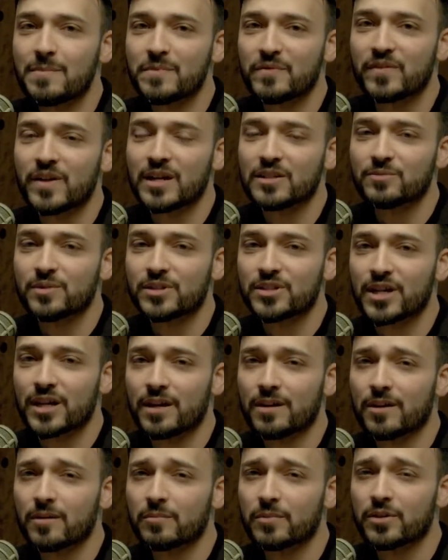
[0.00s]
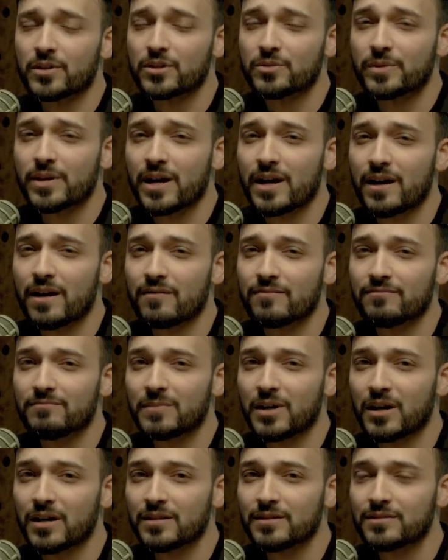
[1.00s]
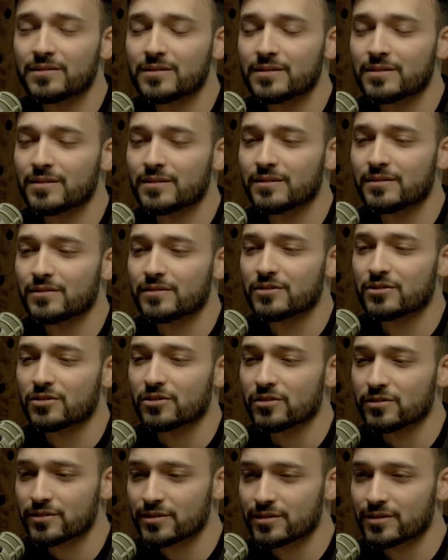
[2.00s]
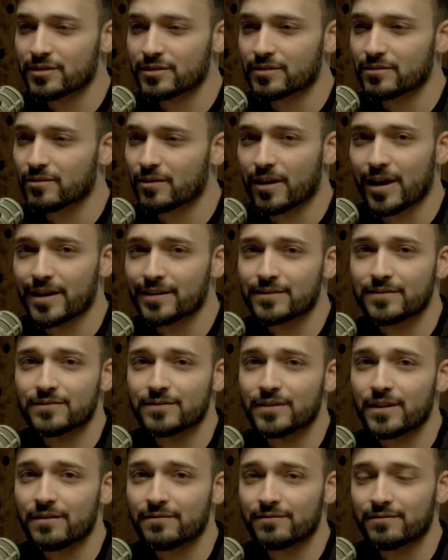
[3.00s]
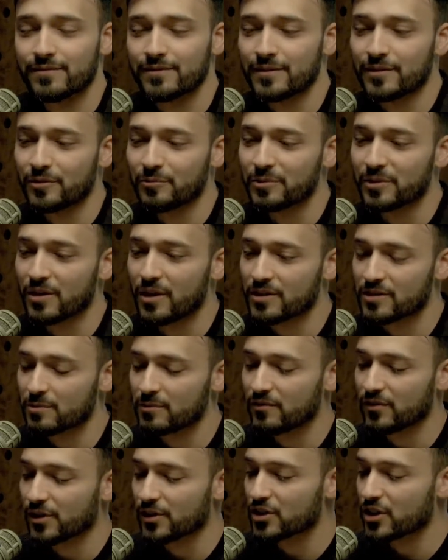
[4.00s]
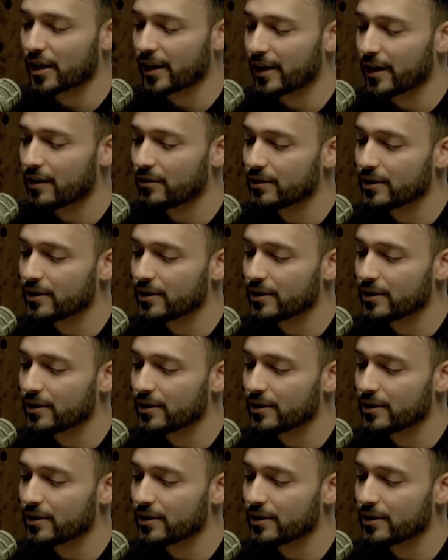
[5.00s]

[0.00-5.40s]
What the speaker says: If you guys want to check out our merch, we have mugs, shirts, and all kinds of stuff. It'll be awesome if you could check it out.